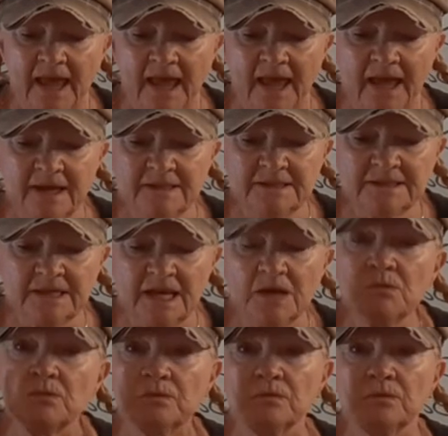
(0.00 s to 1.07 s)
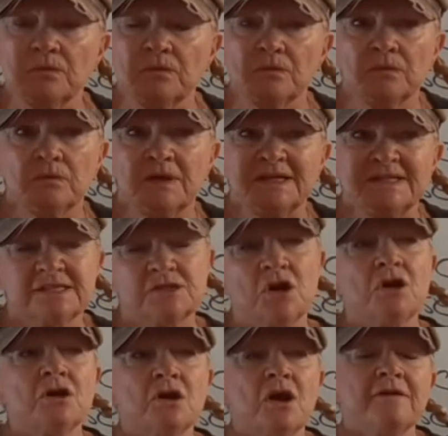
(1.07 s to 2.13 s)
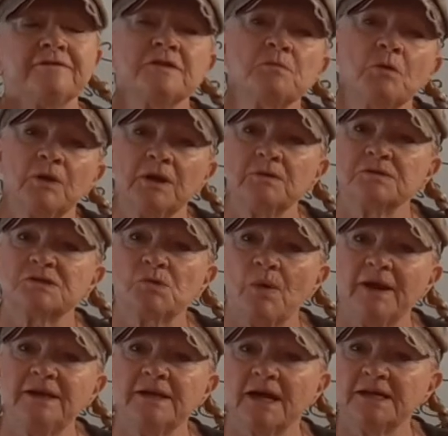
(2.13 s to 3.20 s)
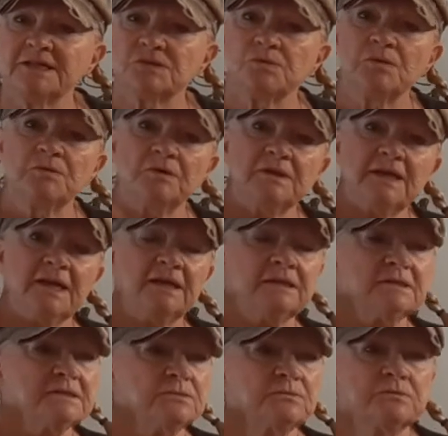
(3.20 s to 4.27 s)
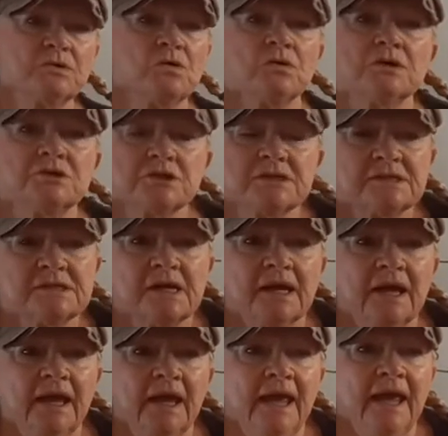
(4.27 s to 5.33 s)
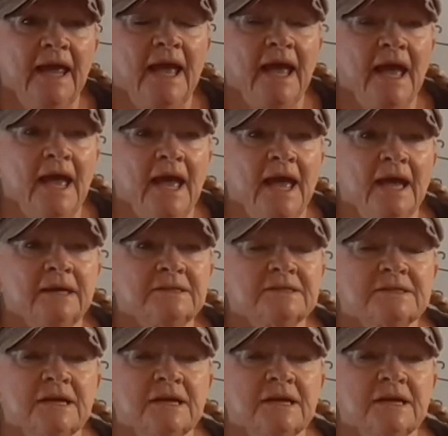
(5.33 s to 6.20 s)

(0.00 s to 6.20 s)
and it it started off in the morning. It was quite nice. We were in the hills, gorgeous, and